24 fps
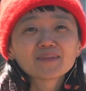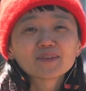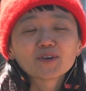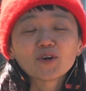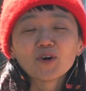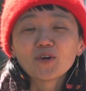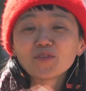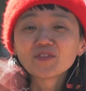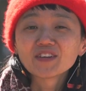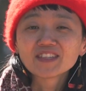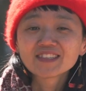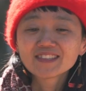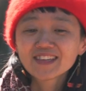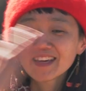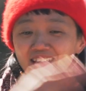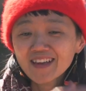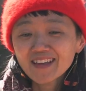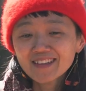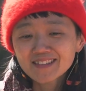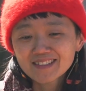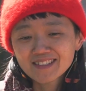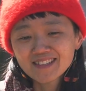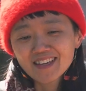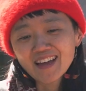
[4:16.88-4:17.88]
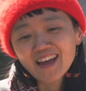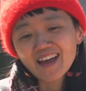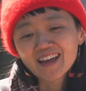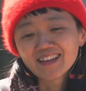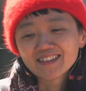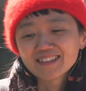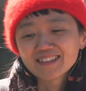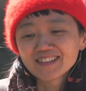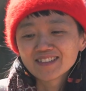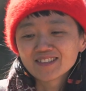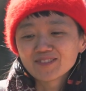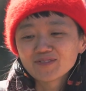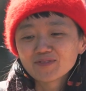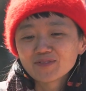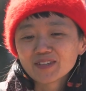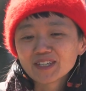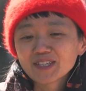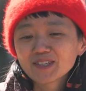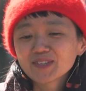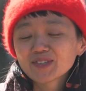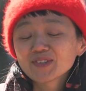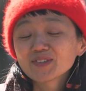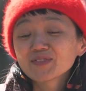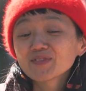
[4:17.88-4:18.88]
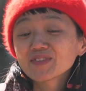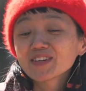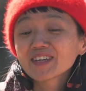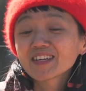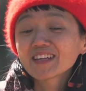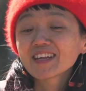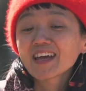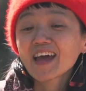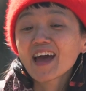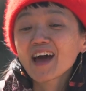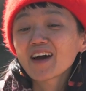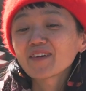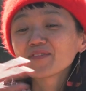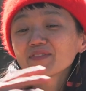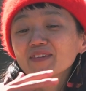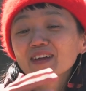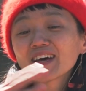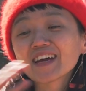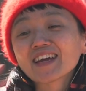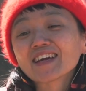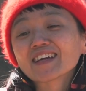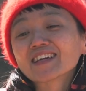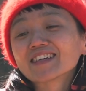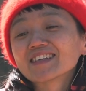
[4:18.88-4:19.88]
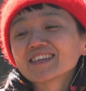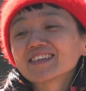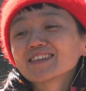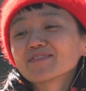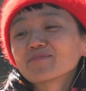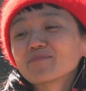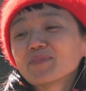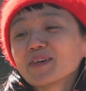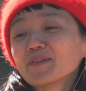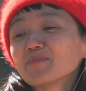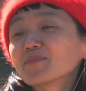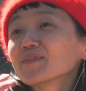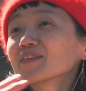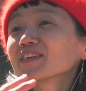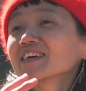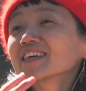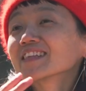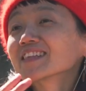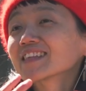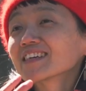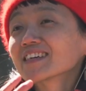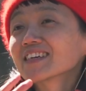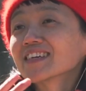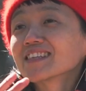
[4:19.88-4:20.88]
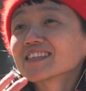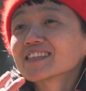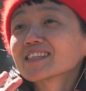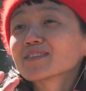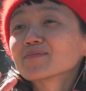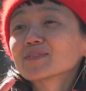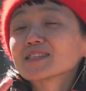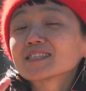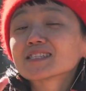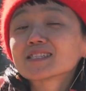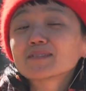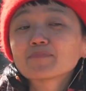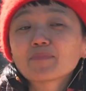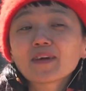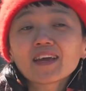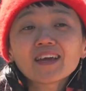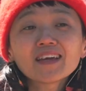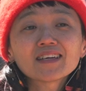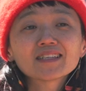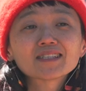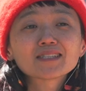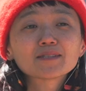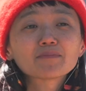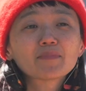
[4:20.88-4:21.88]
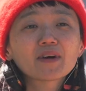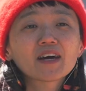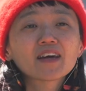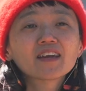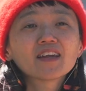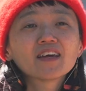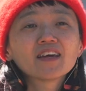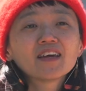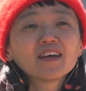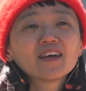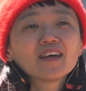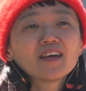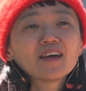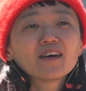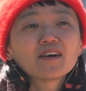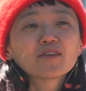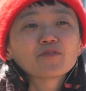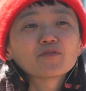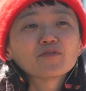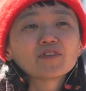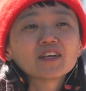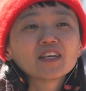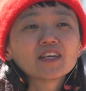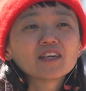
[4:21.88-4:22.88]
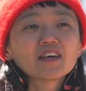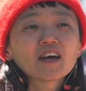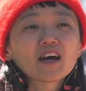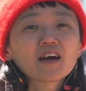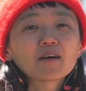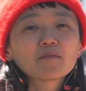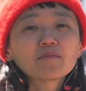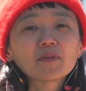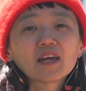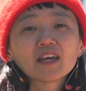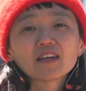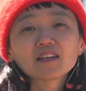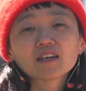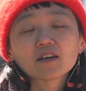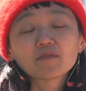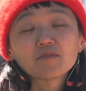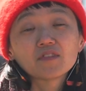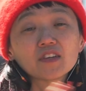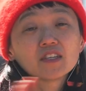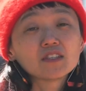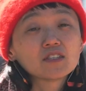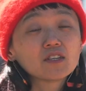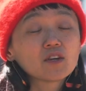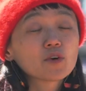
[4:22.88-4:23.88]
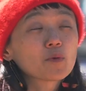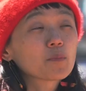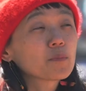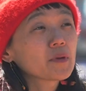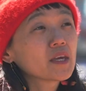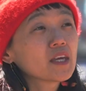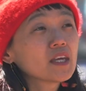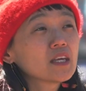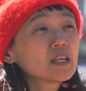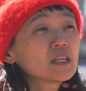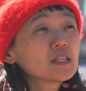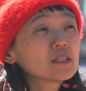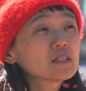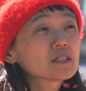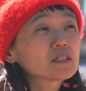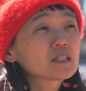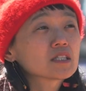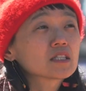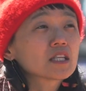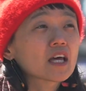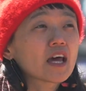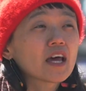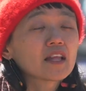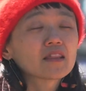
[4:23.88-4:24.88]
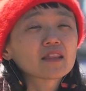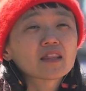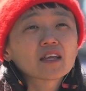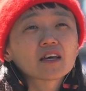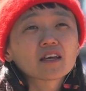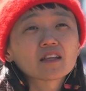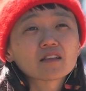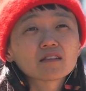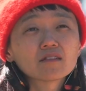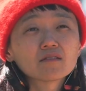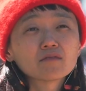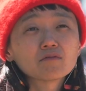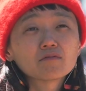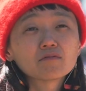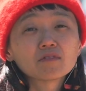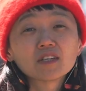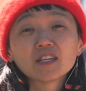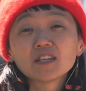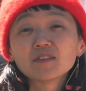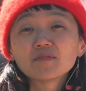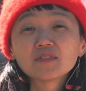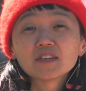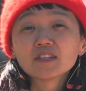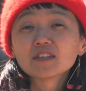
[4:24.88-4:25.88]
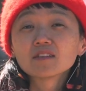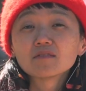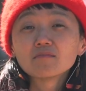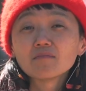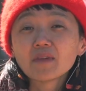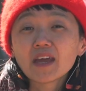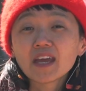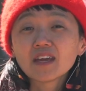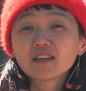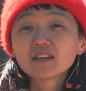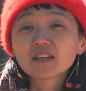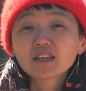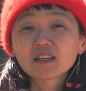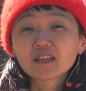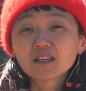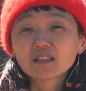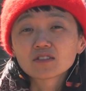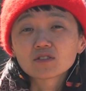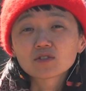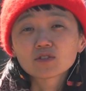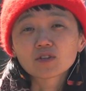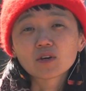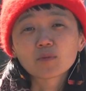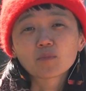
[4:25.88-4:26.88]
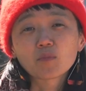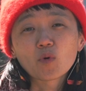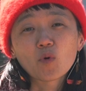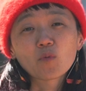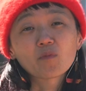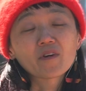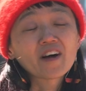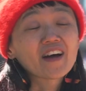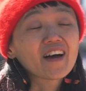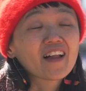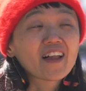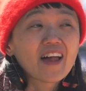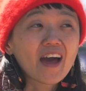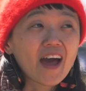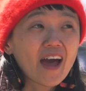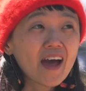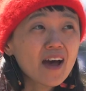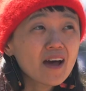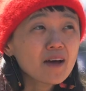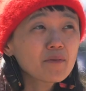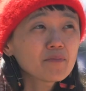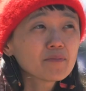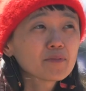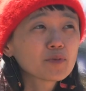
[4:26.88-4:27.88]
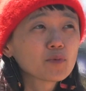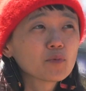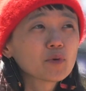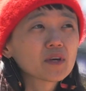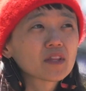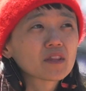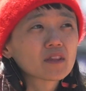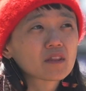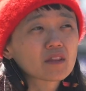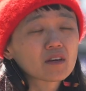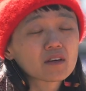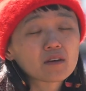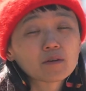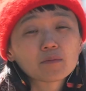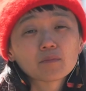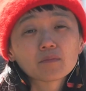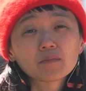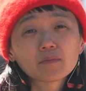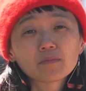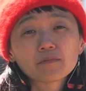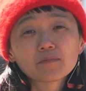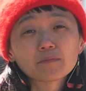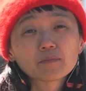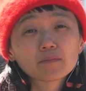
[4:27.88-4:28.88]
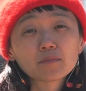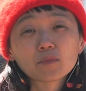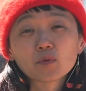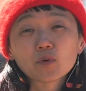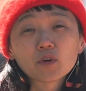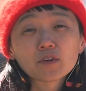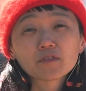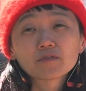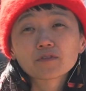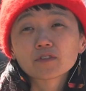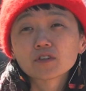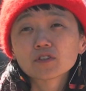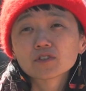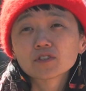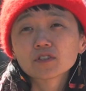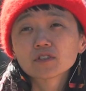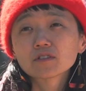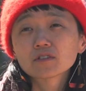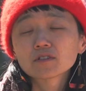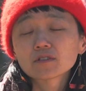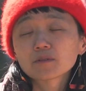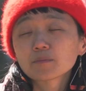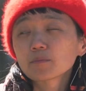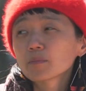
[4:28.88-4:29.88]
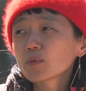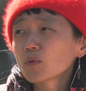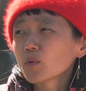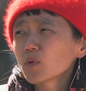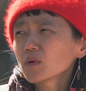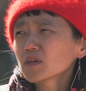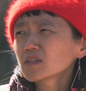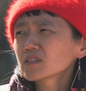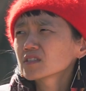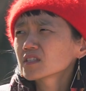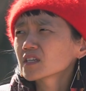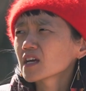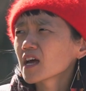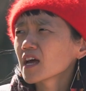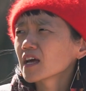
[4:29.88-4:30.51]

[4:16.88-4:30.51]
COVID hit, and we couldn't really have like people in the intimate space, but we made a video piece, and then we even made it into a mobile app with more further support.